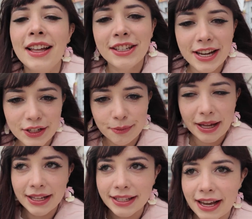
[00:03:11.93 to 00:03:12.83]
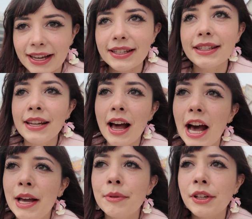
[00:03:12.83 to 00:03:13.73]
change of plans, guys.
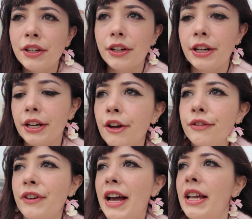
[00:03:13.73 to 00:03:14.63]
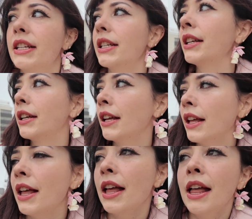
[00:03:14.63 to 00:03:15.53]
I'm gonna go find
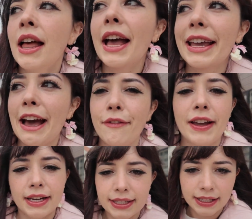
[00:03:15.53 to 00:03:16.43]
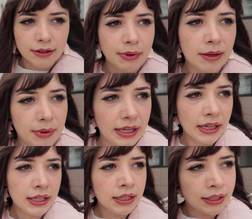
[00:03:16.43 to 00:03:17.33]
a cafe to sit in
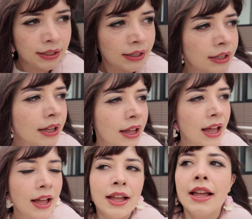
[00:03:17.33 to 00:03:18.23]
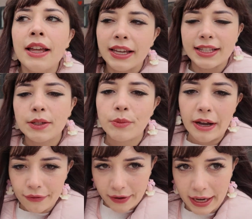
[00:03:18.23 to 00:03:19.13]
maybe, get some
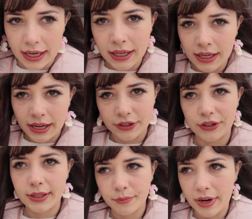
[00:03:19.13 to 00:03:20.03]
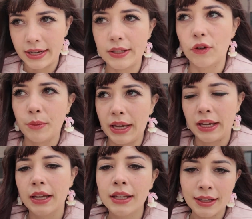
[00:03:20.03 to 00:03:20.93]
Wi-Fi and do some
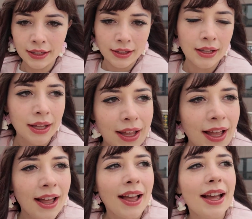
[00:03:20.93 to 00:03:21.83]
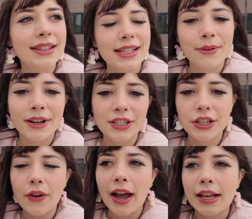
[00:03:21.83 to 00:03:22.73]
brainstorming and see where I should
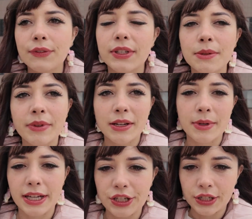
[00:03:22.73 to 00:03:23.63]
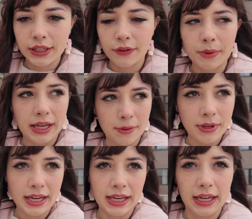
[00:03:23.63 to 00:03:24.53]
go. I asked for some recommendations from him
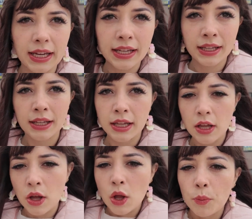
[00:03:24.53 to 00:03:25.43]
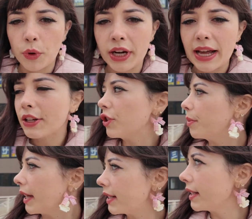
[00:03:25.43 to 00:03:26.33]
and he pointed out 2
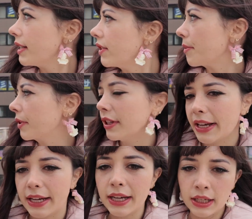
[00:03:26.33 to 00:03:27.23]
places, so I'm gonna